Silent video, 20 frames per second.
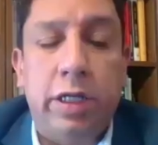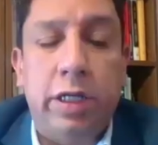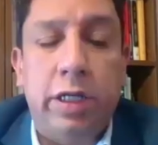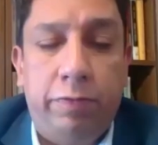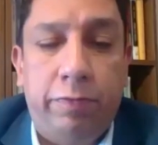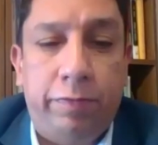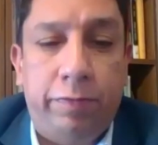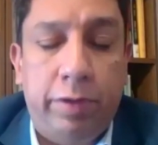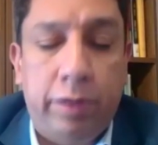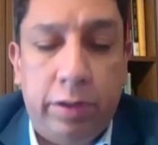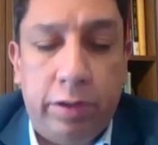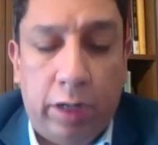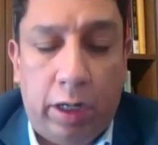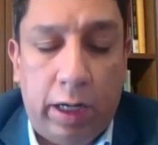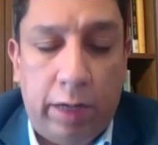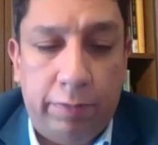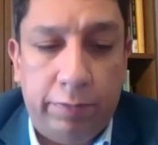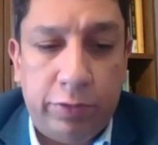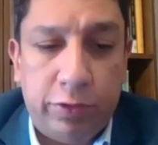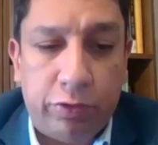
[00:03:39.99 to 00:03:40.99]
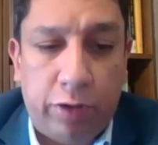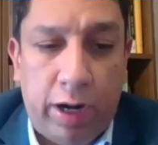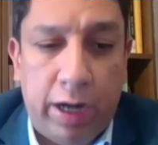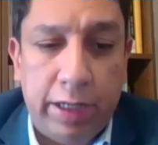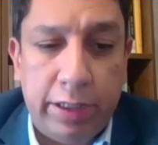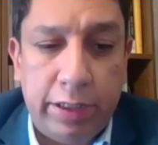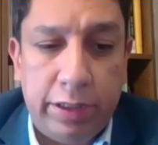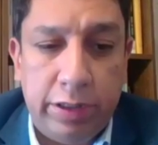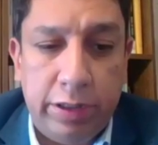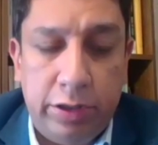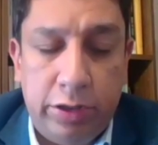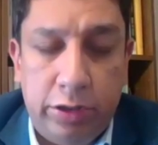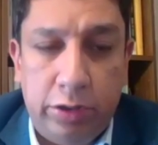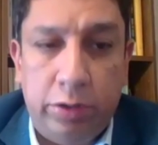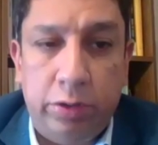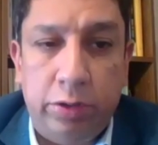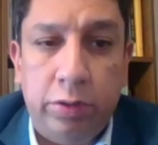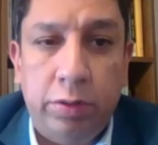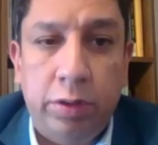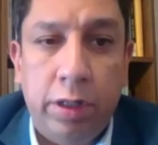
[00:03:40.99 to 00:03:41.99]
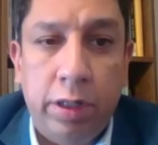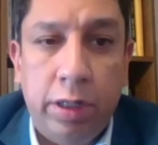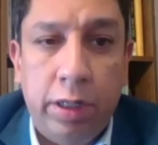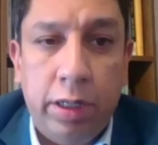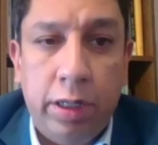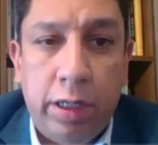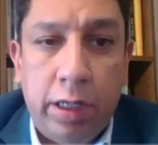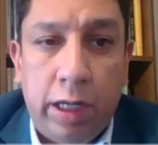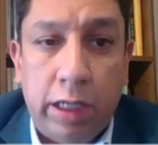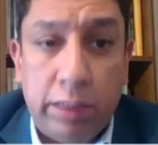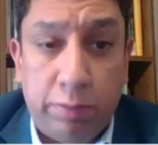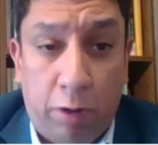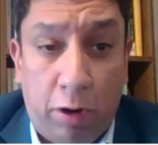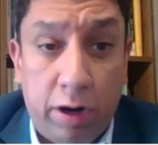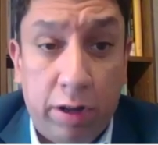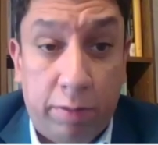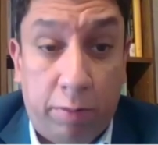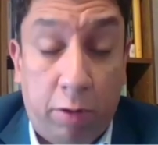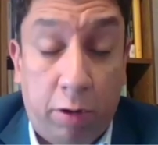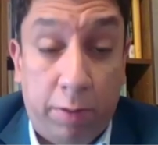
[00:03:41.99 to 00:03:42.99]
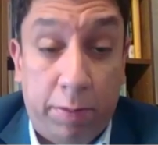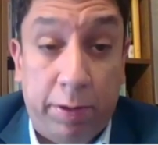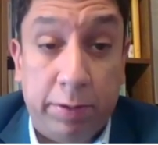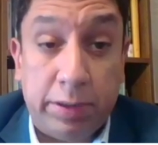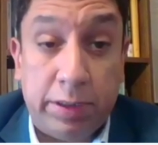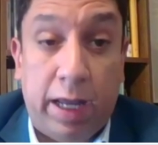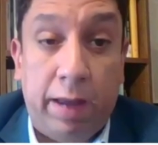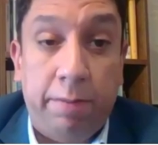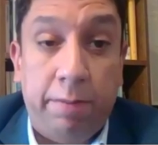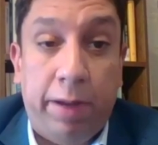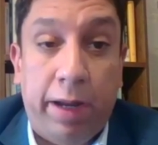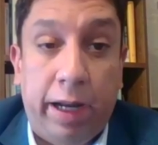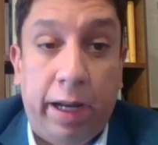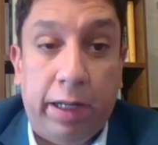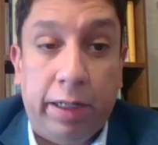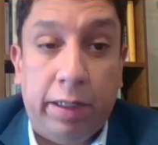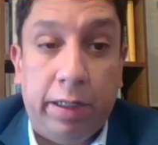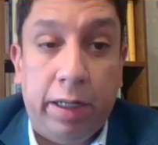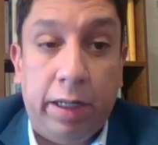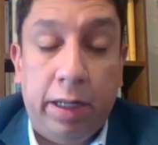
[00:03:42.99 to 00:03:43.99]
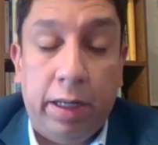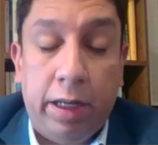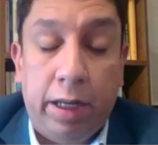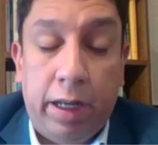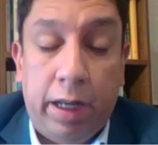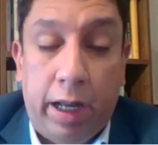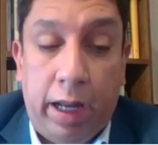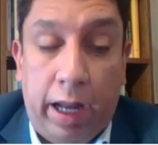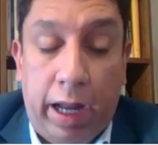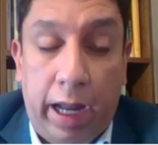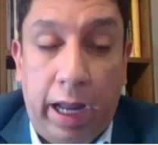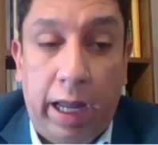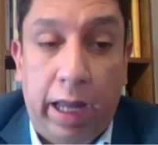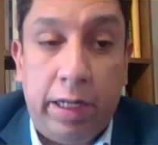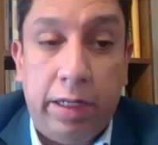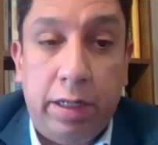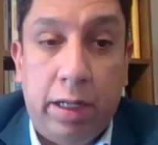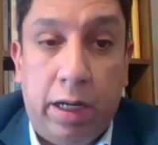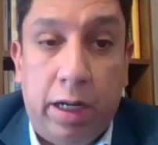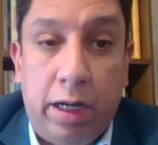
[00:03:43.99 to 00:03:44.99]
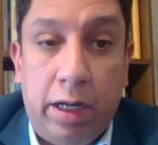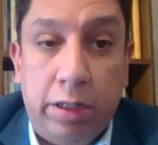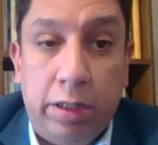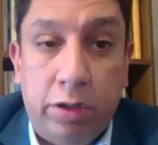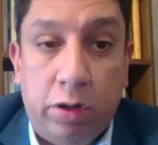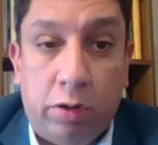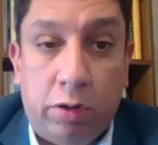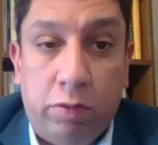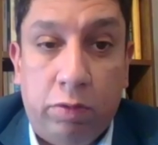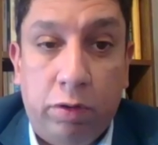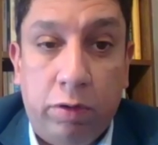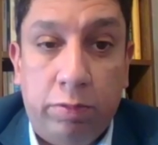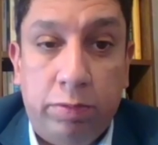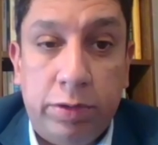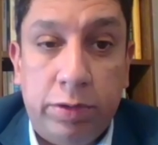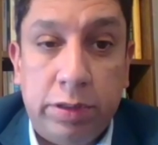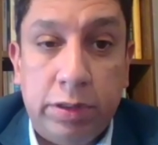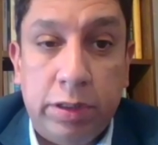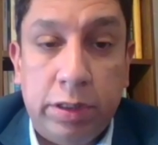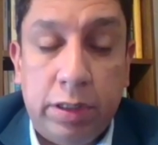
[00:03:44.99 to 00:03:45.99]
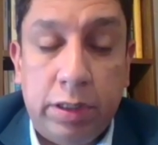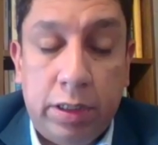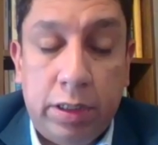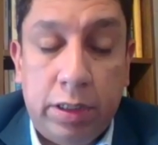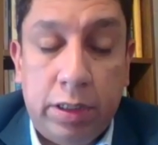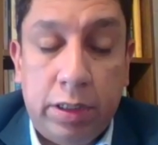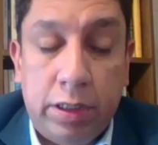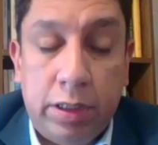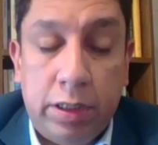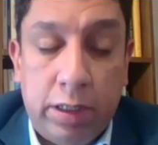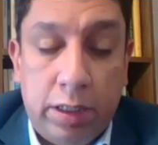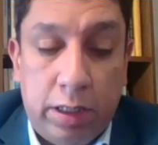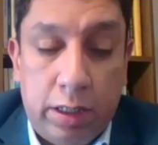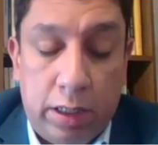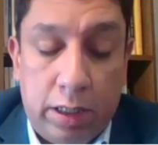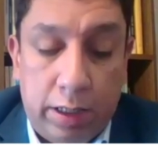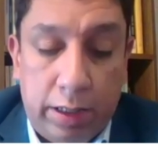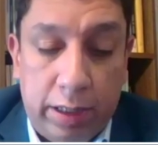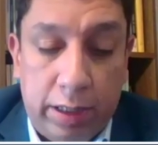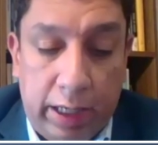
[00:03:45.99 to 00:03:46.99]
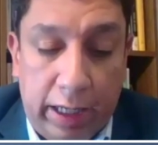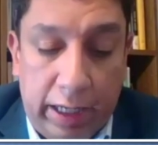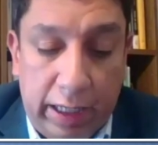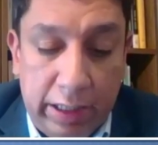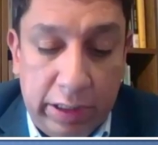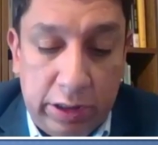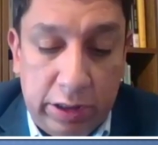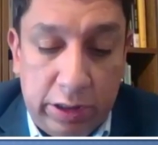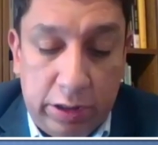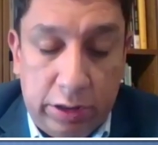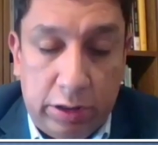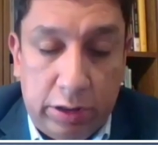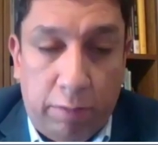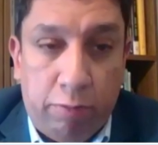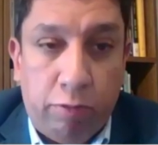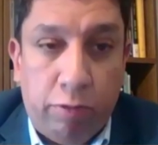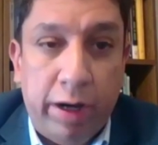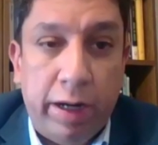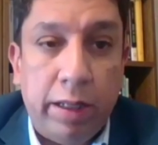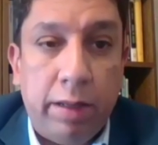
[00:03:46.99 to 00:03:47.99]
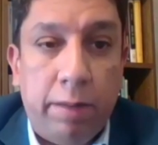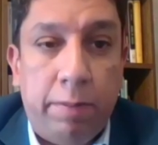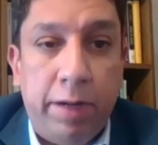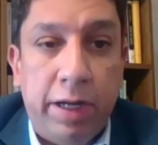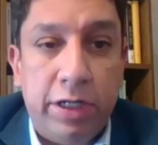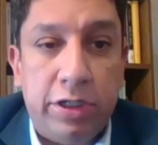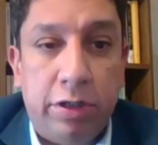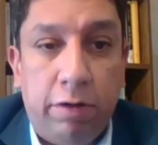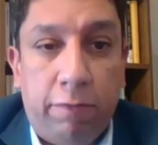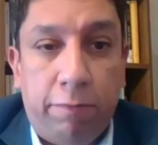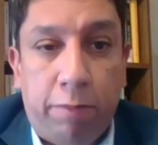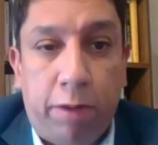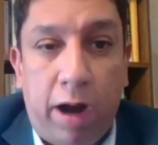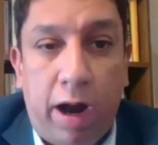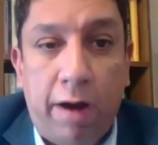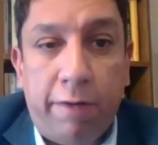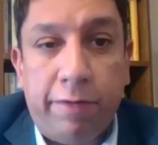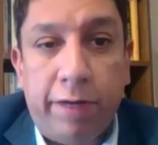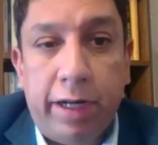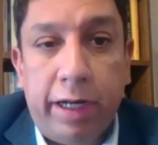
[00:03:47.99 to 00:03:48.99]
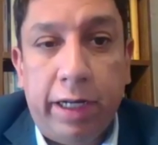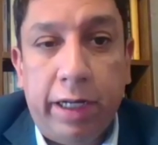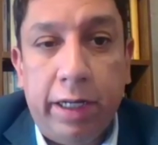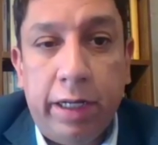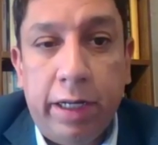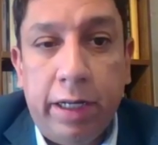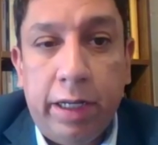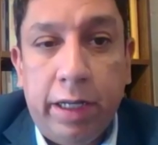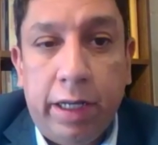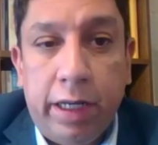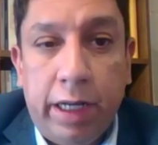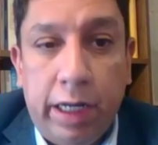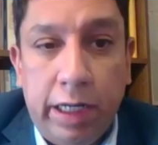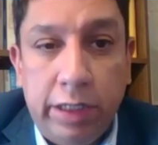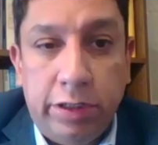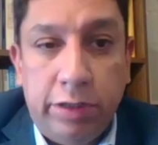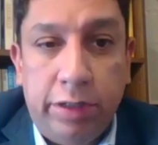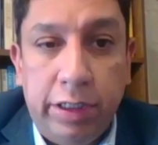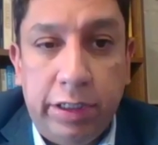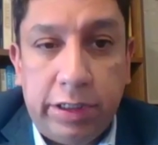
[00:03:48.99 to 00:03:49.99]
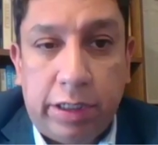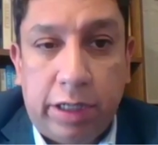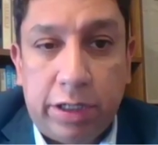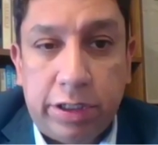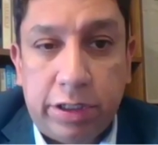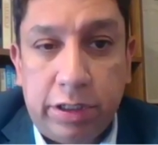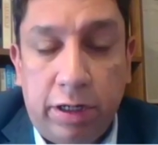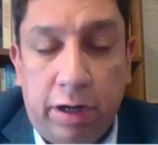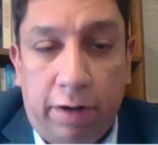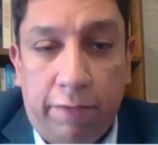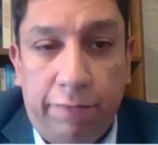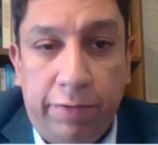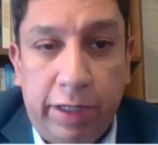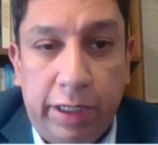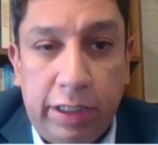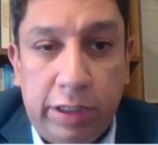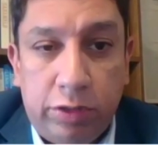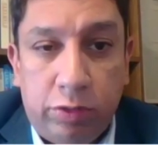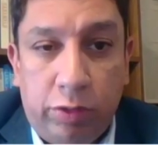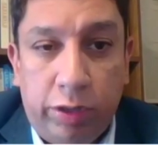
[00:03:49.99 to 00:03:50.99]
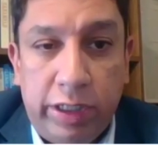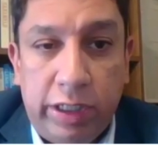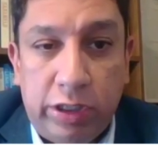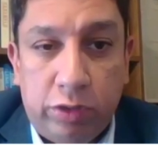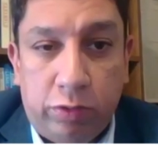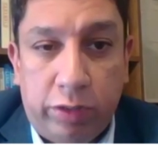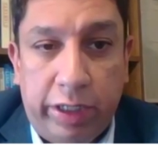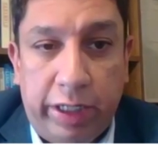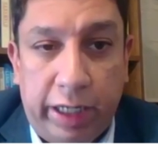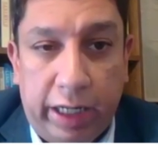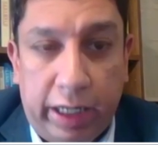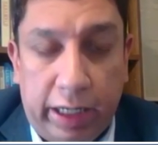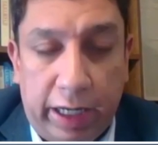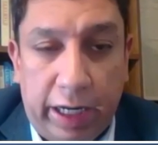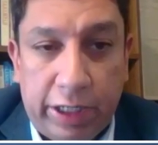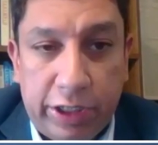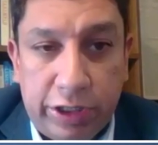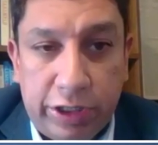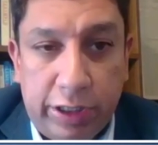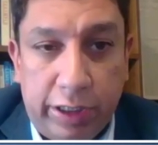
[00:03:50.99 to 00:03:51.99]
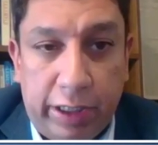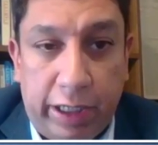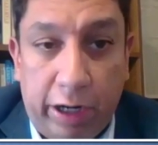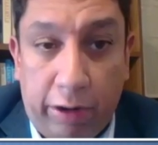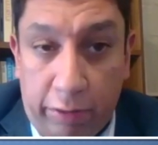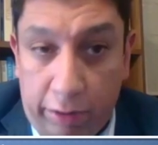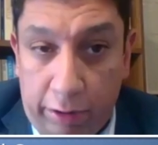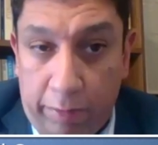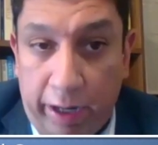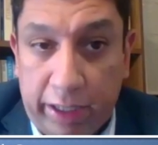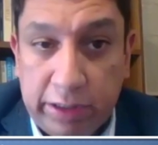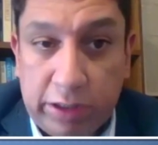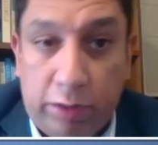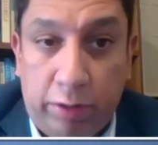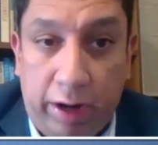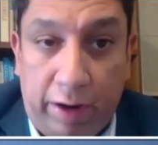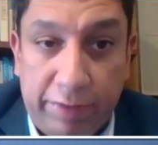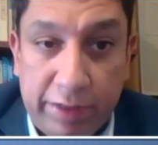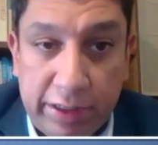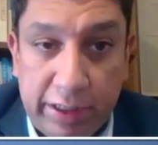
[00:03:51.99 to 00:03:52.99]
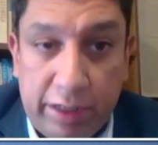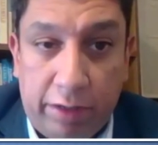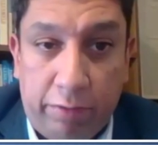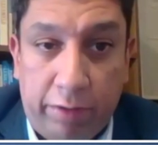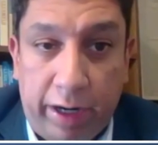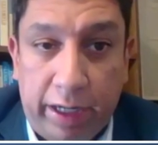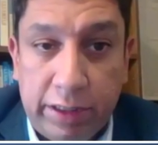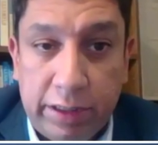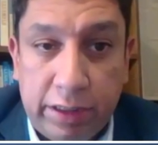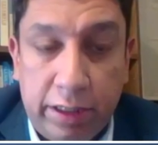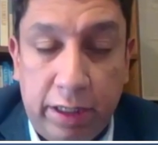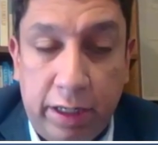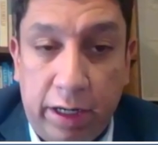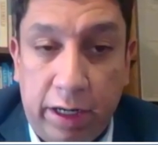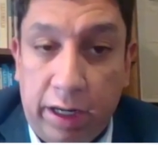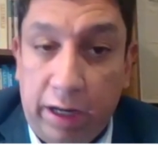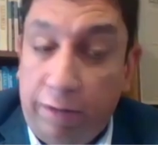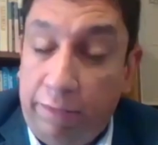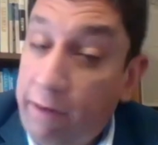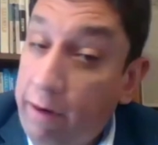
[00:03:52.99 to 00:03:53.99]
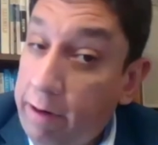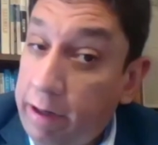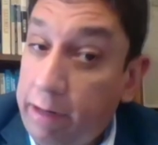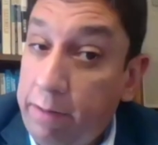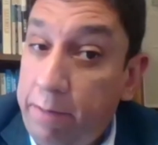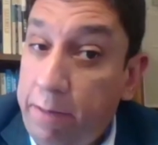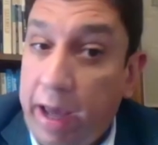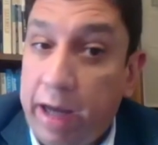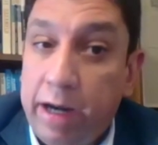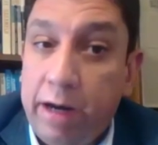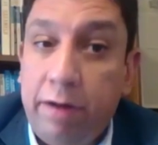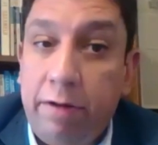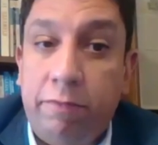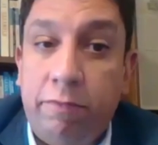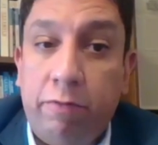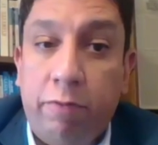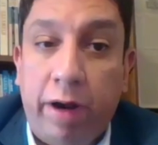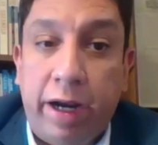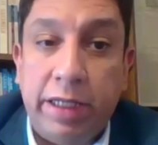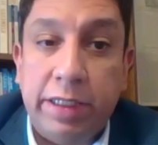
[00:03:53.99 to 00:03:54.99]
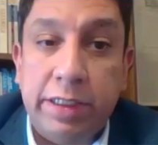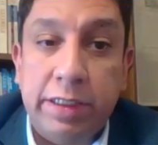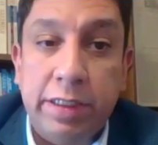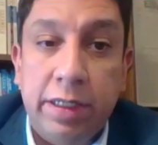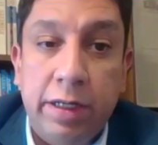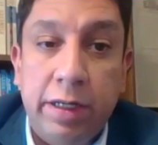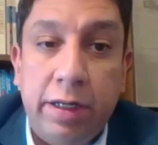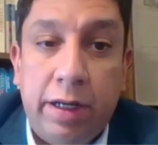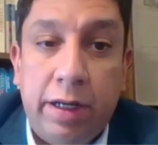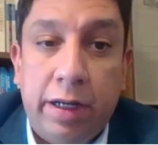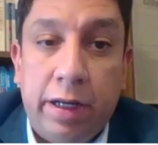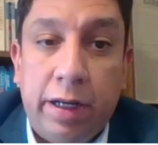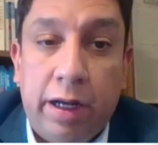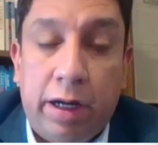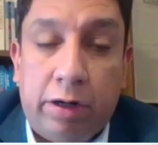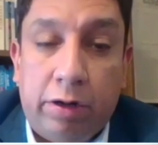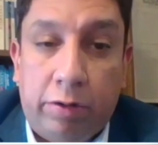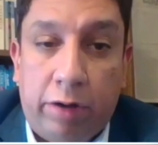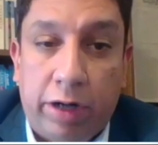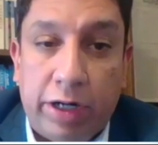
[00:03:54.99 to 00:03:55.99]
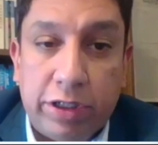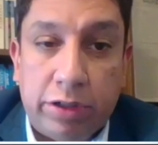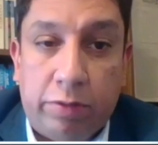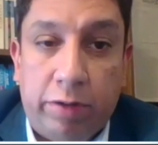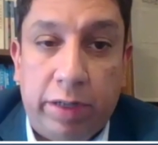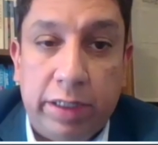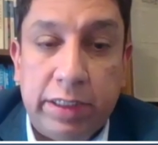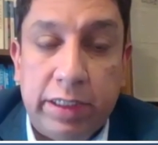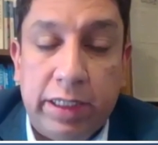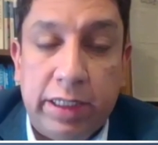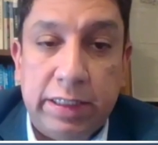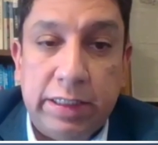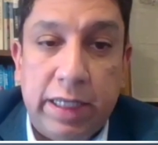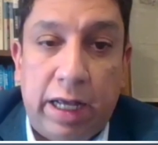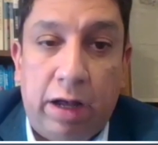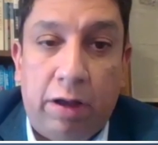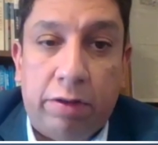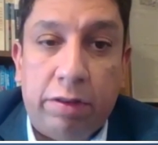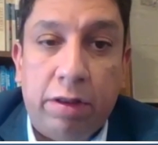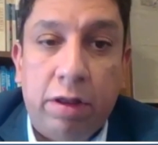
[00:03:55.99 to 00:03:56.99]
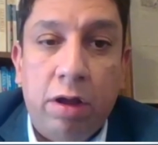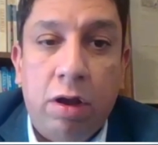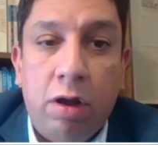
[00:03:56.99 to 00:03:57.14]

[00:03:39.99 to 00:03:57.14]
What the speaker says: you've tried to do as part of the Poor People's Campaign and your groups is to bring the issue of poverty into discussion of the 2020 election. Here in New Mexico, we have a Senate race and a very competitive race, a congressional race in the South.